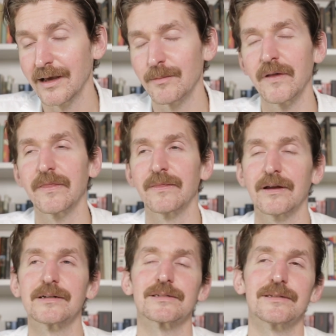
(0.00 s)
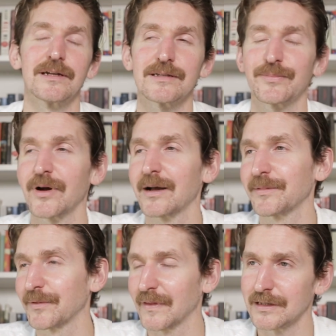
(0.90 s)
But there's a
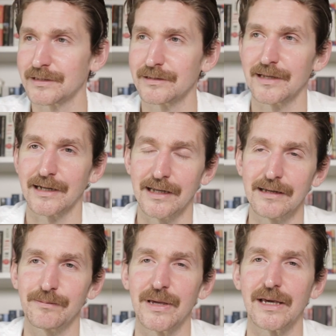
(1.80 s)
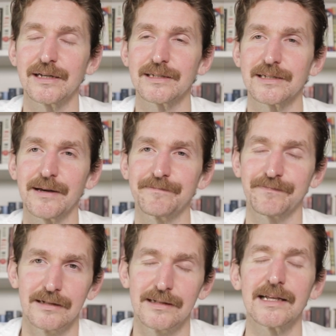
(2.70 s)
problem with this technique because
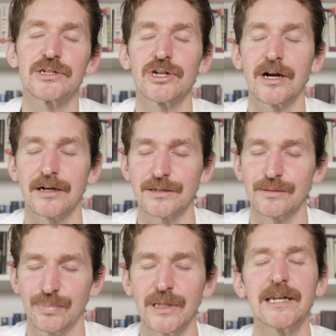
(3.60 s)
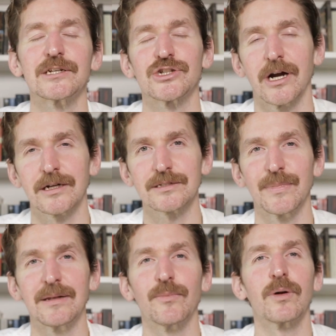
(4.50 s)
dead sharks, bleeding sharks,
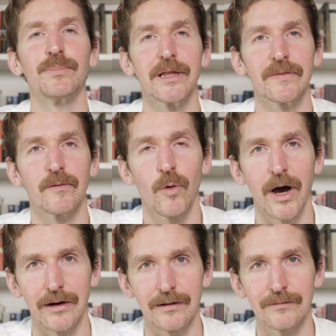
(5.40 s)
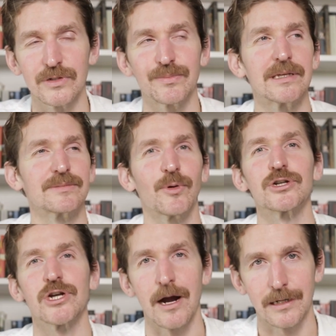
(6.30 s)
mean more blood in the water, which means more
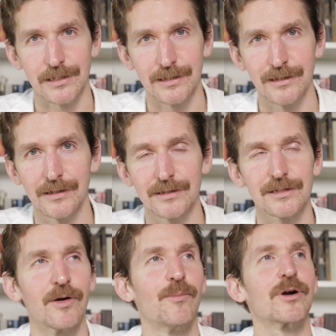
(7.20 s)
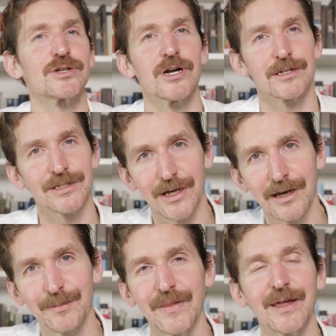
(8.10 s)
sharks. So more sharks
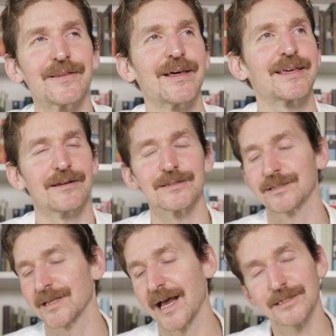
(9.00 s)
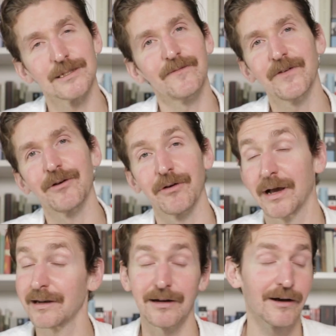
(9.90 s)
come, and then like there's this excellent photo. I
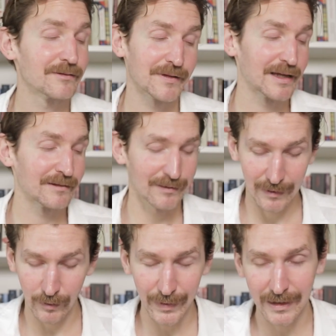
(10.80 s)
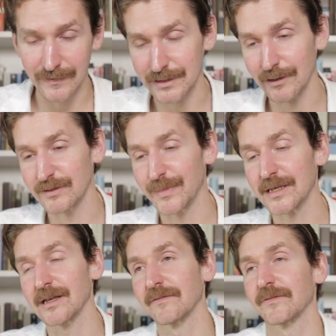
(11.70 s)
didn't know that The Old Man in the Sea was
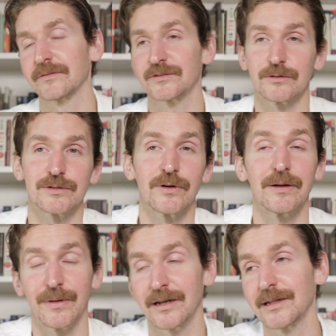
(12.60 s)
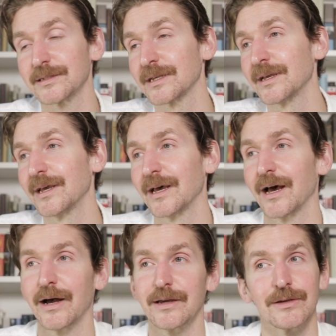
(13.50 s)
based off of a true story, but it is.
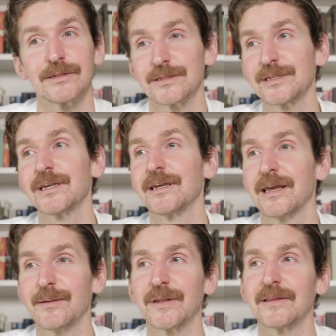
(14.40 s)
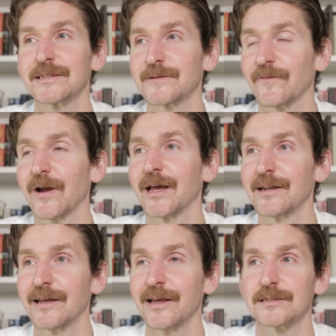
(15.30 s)
You can see him and his
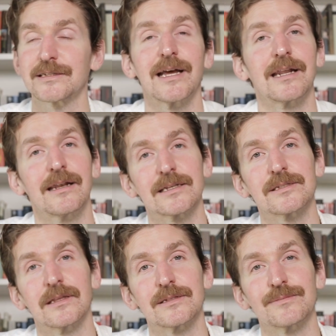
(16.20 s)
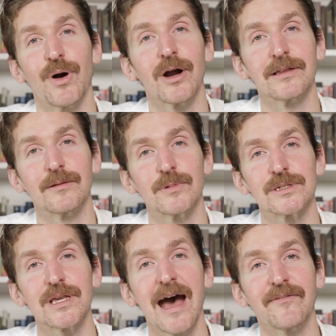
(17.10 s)
friend standing next to this marlin, which
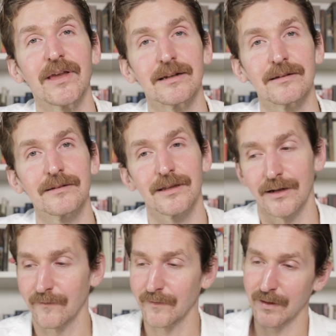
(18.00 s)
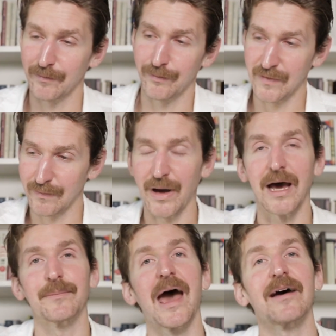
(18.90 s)
is half eaten. You know, from the
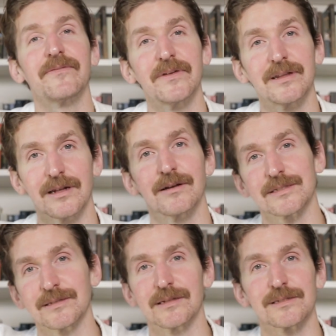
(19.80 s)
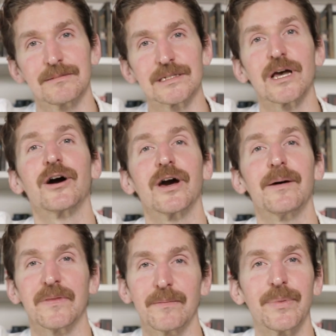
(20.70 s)
bottom half of it, you know, it's hung
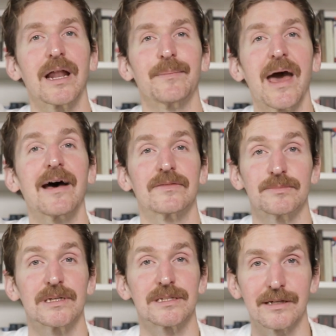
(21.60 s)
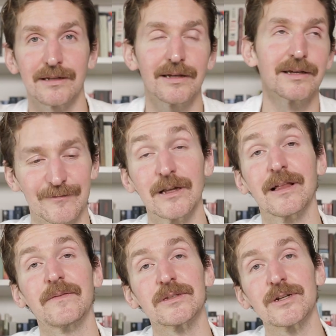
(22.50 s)
up, and the bottom half is missing. Real
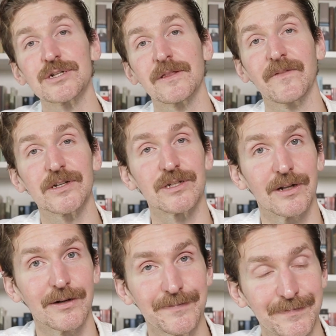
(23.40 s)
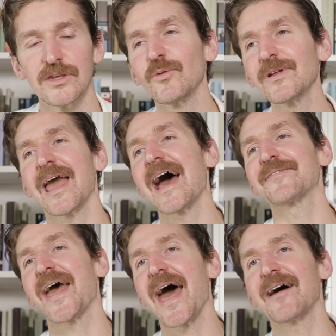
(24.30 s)
life is stranger than fiction, no? You really have
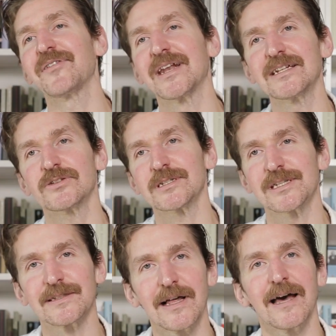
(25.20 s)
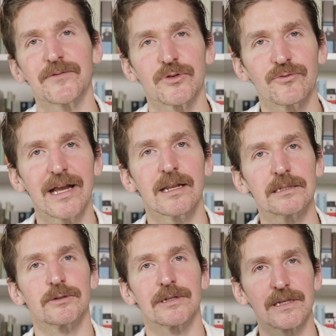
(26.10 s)
to have an interesting life to write
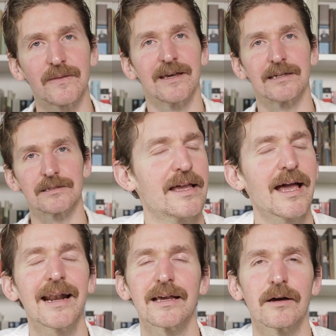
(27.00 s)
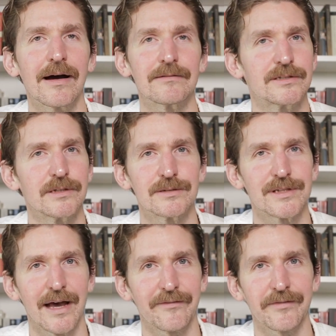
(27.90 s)
interesting things. You got to go out and do
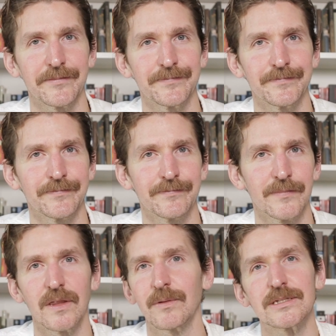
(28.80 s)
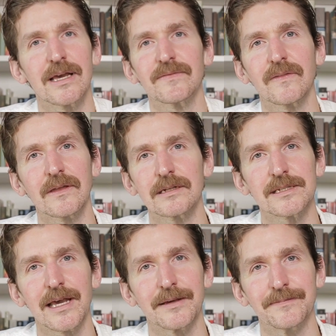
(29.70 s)
stuff. Otherwise, you have nothing to
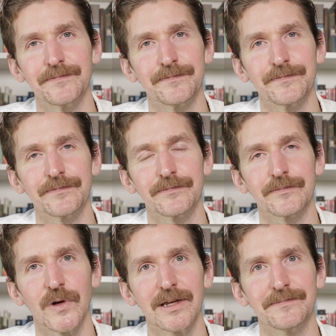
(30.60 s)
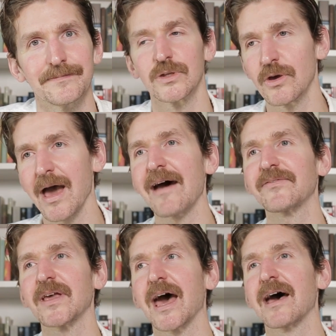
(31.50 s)
say, right? You have
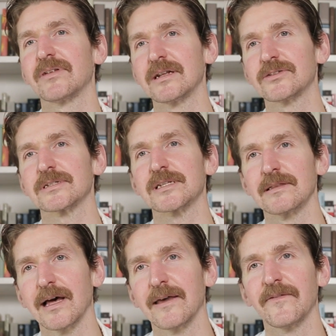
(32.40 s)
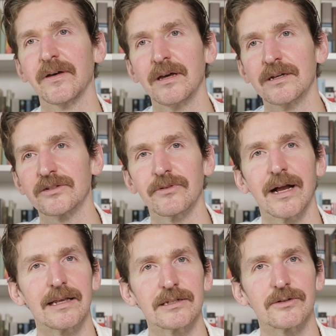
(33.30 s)
to have an interesting life to
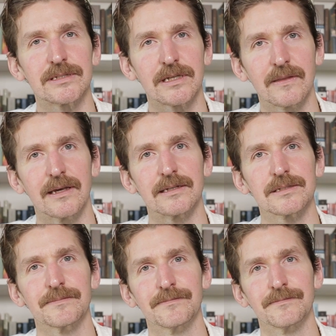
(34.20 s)
write interesting things.